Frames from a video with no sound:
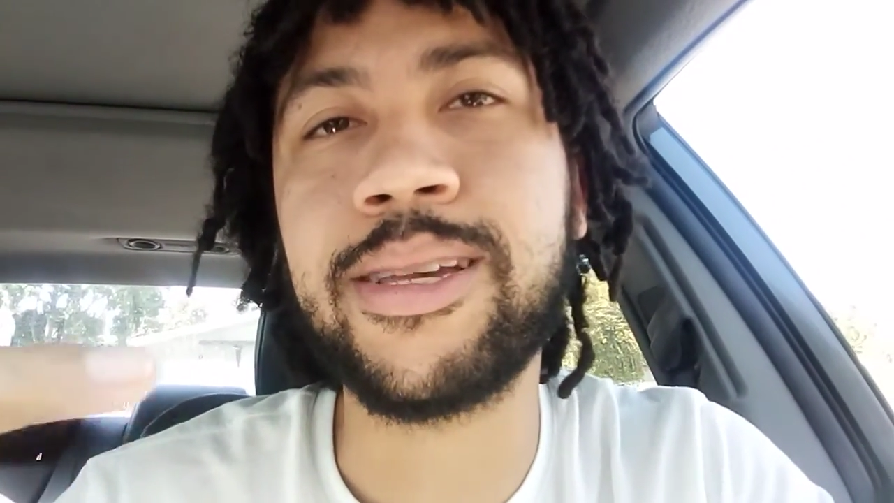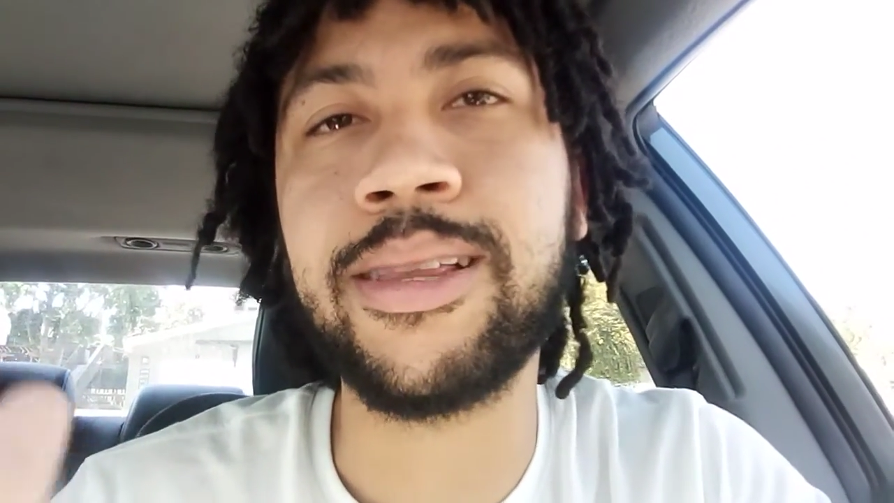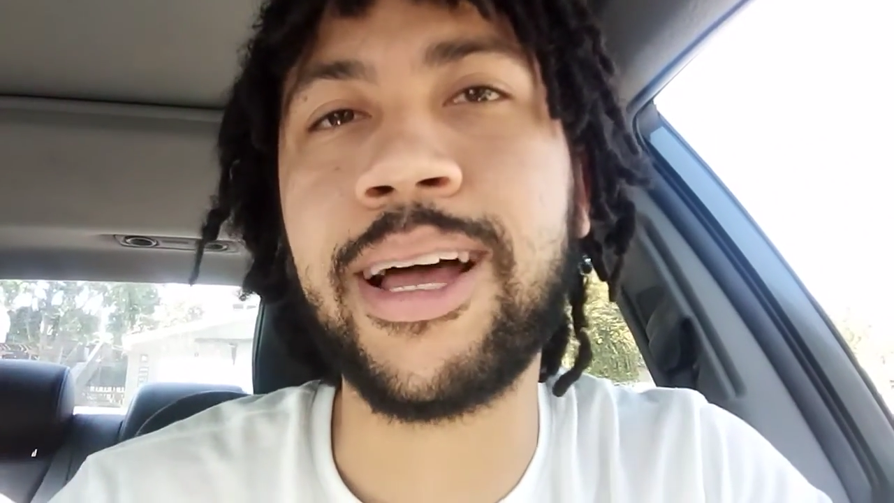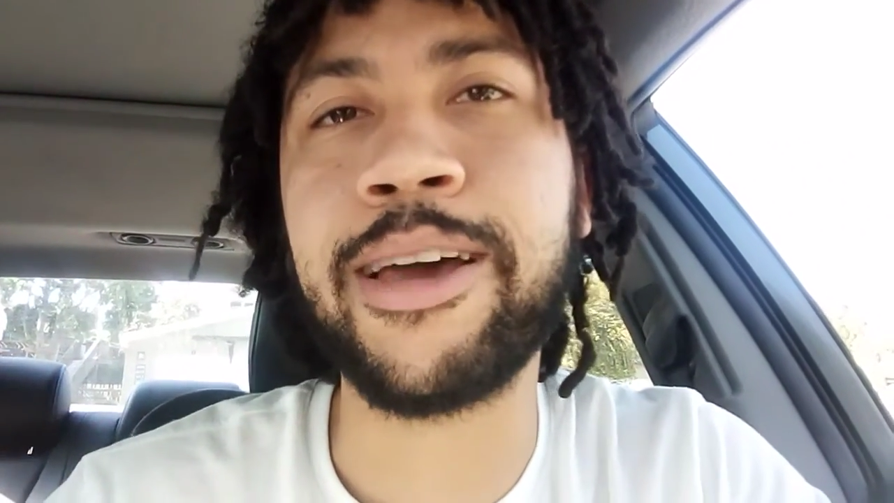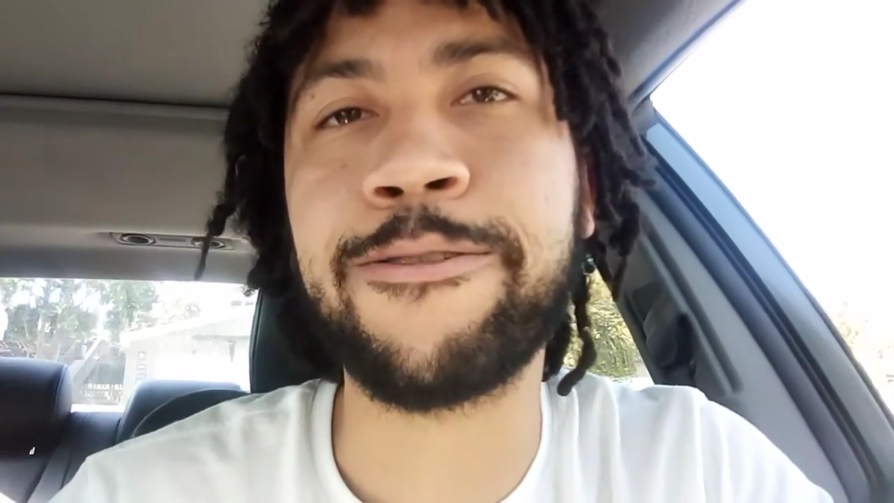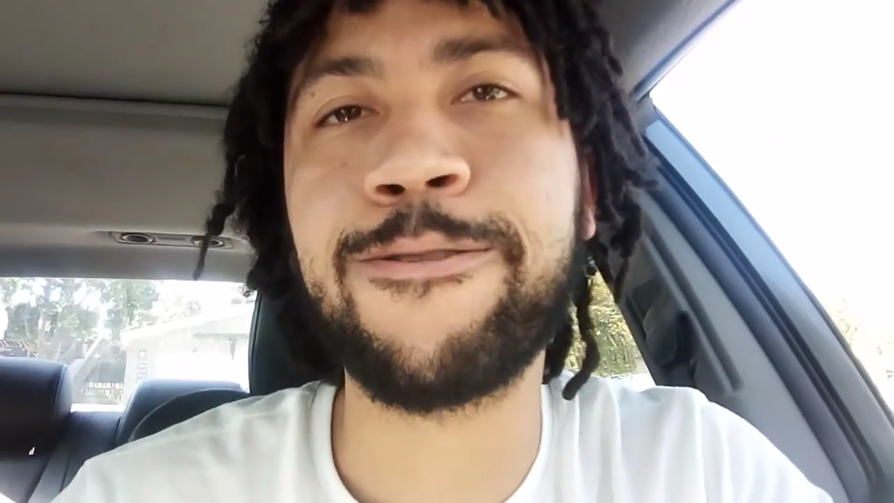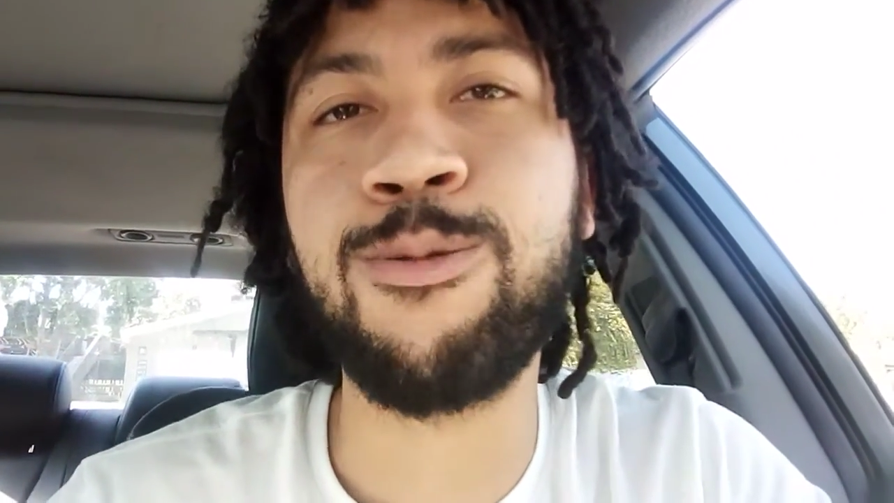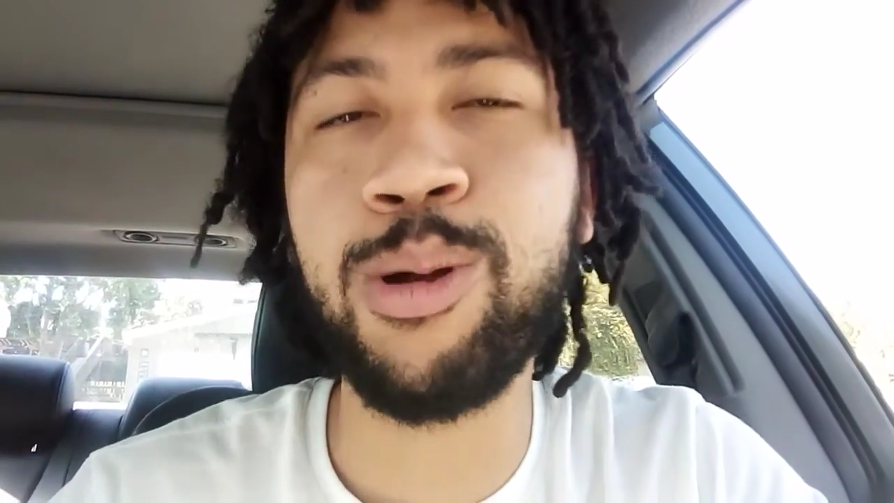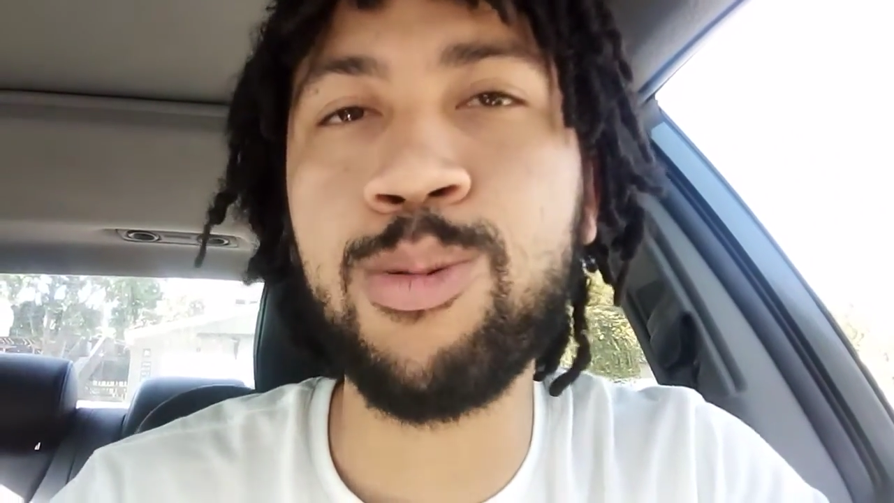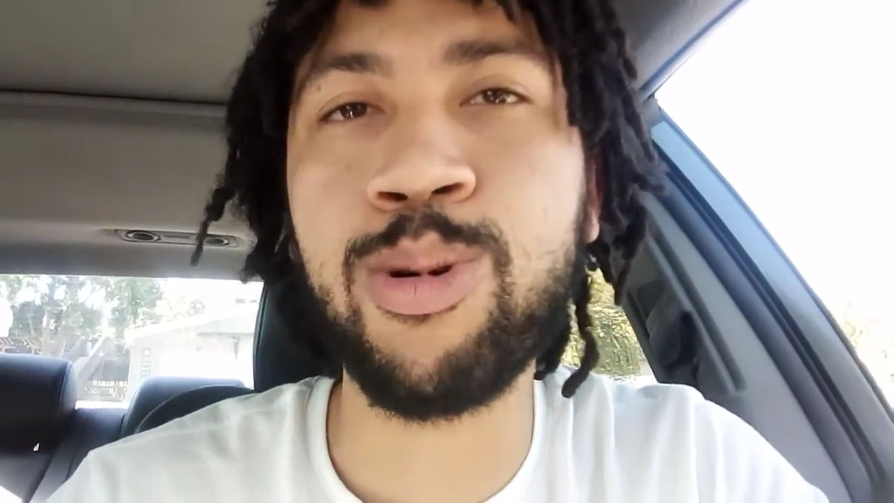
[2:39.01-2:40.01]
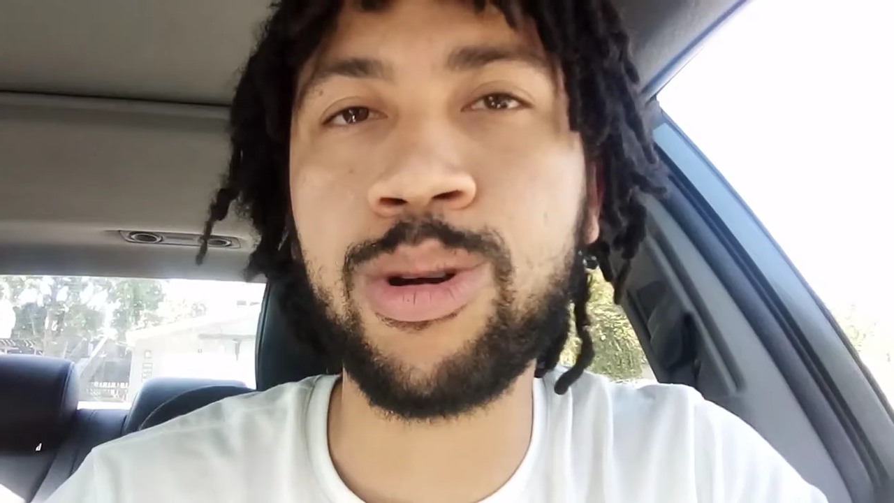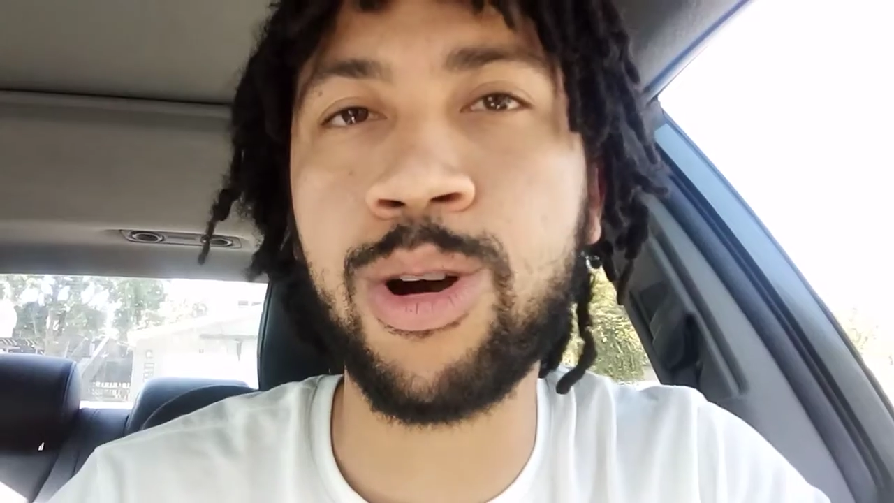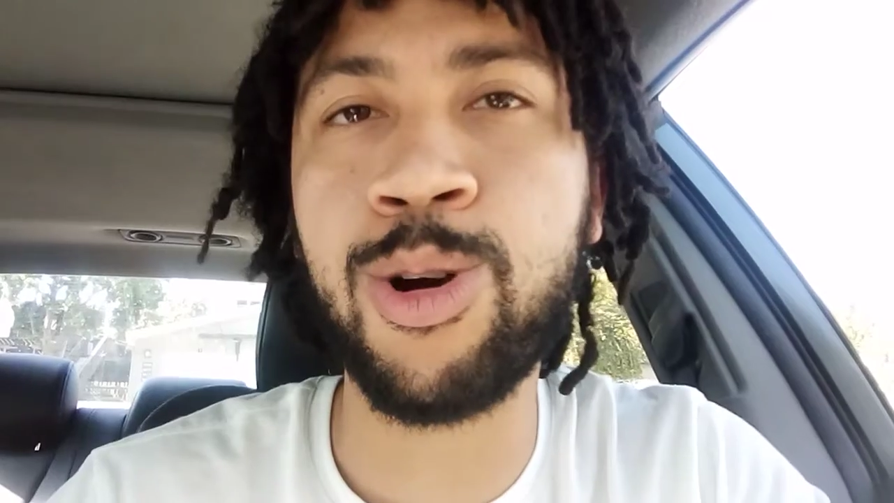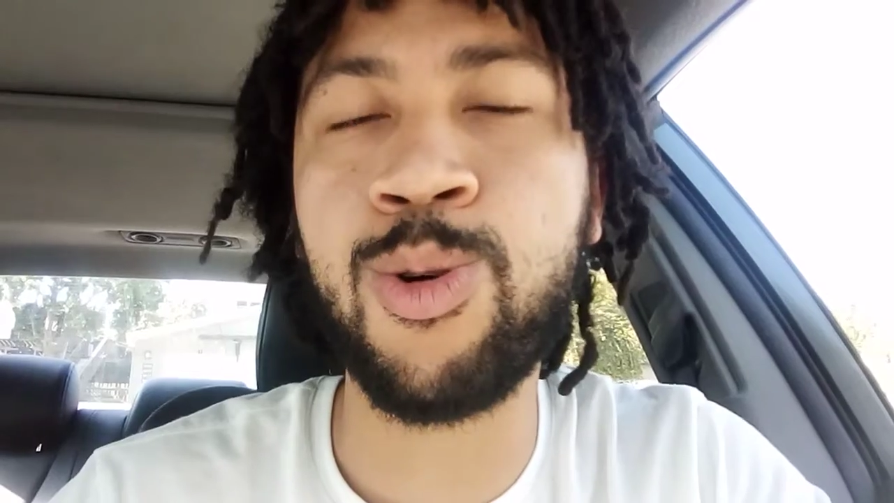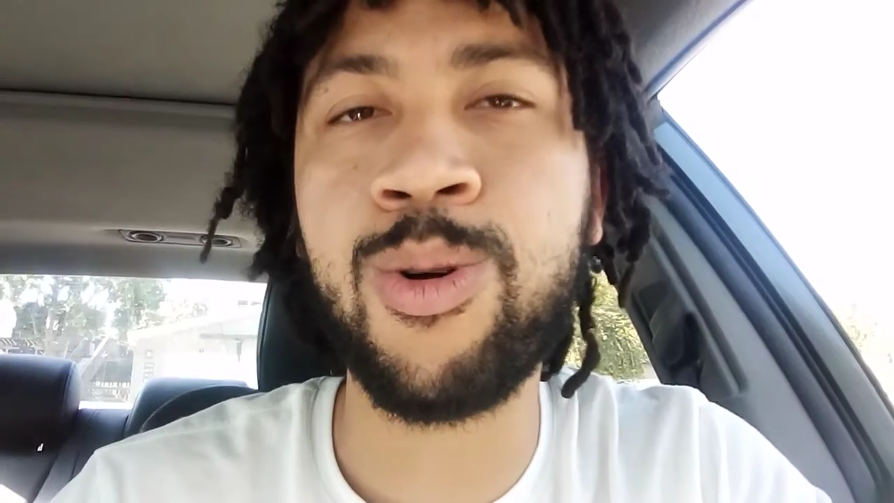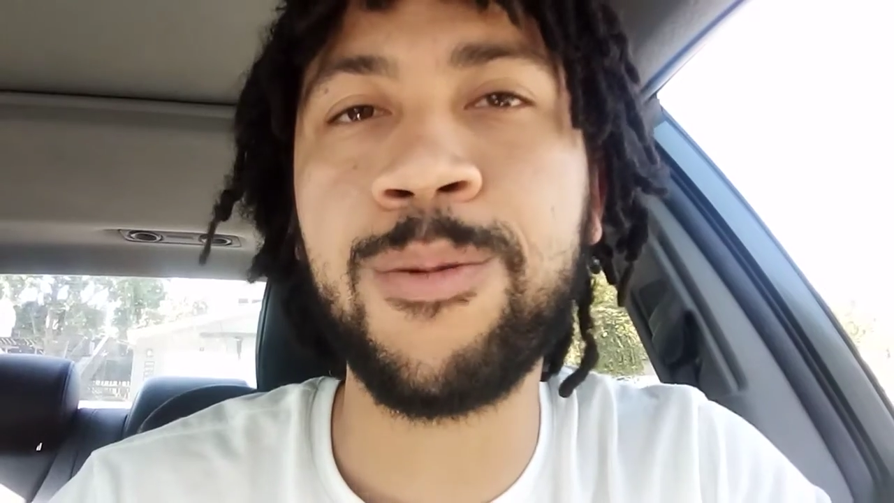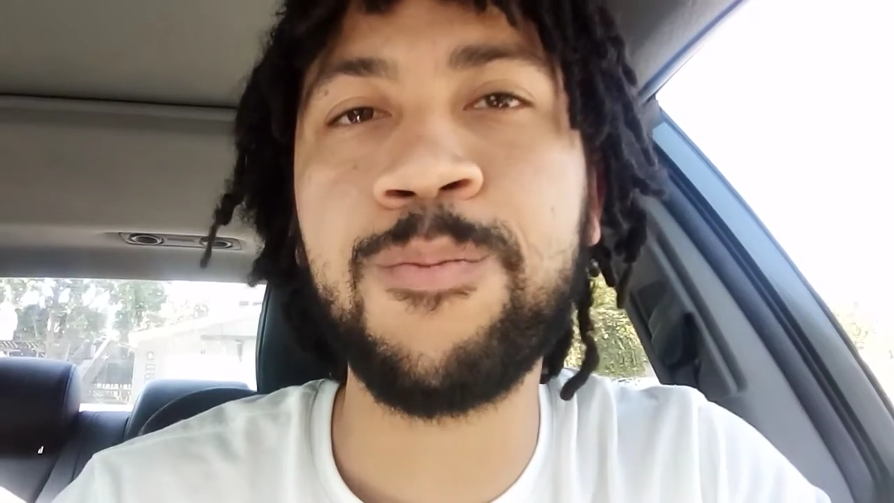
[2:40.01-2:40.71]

in life we will go